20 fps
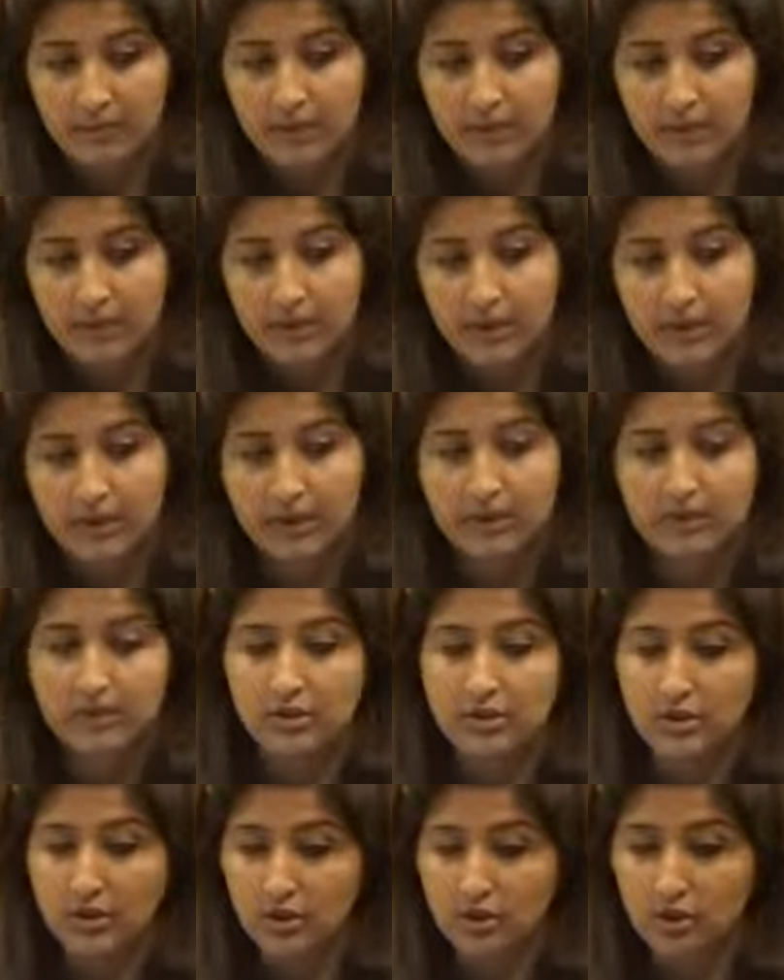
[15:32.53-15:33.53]
There are
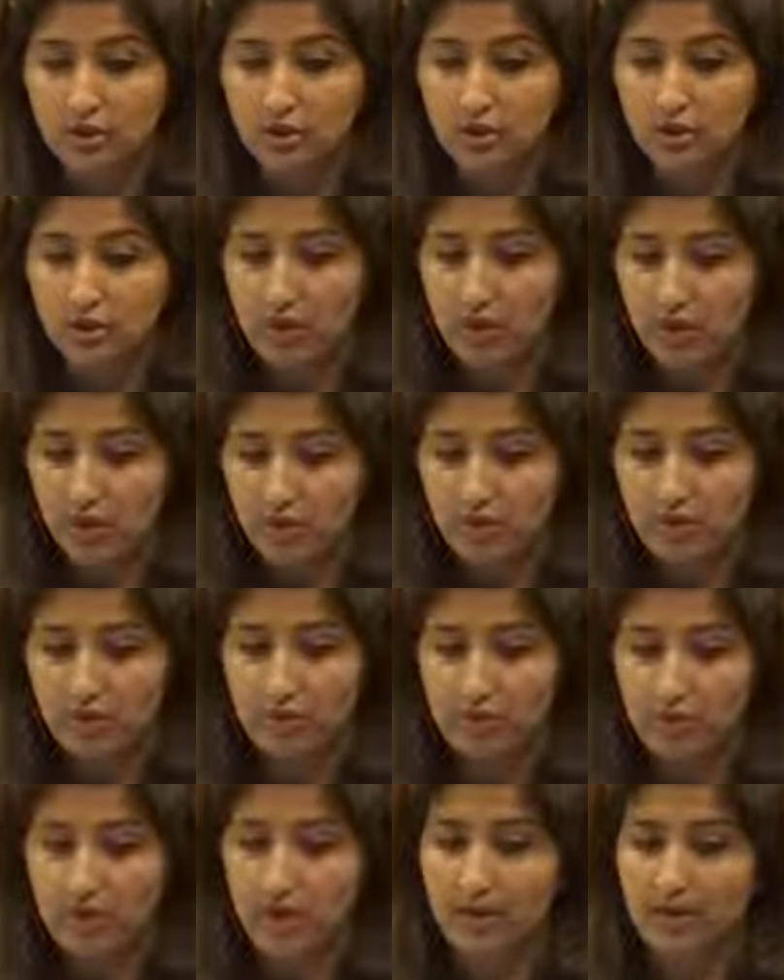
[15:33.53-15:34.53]
international laws
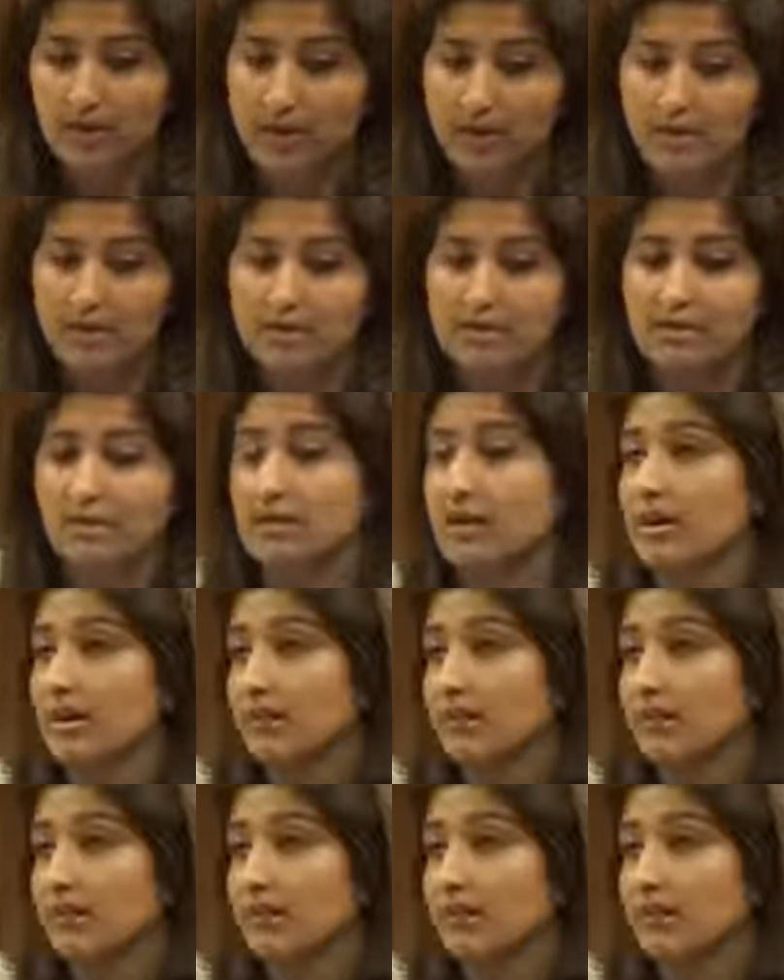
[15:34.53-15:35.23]
that prohibit it.